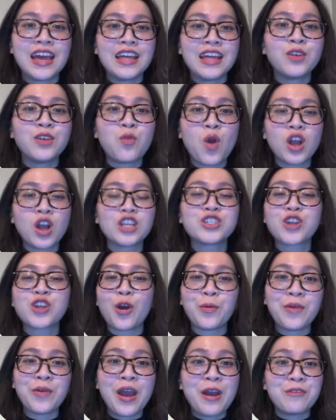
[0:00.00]
The
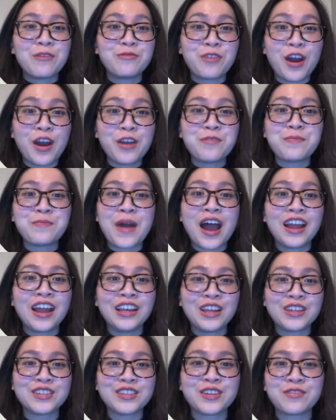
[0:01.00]
workshop 5
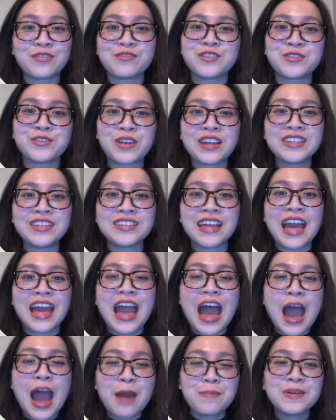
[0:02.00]
Pillars of Stress
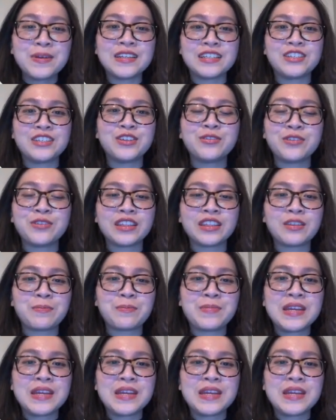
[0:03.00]
happened during the